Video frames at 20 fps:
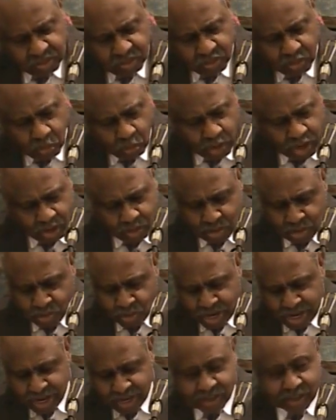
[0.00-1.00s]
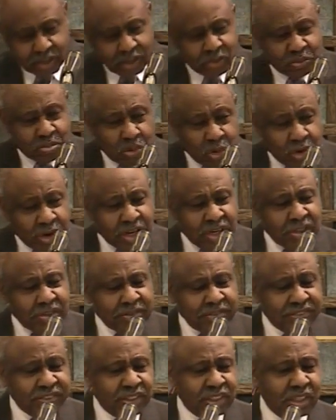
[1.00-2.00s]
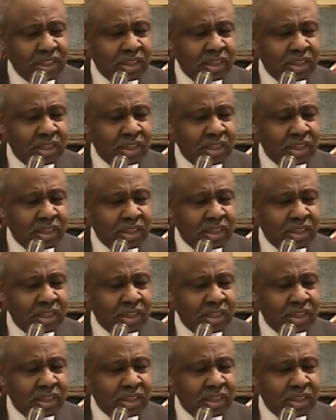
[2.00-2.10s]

the way we read it this morning.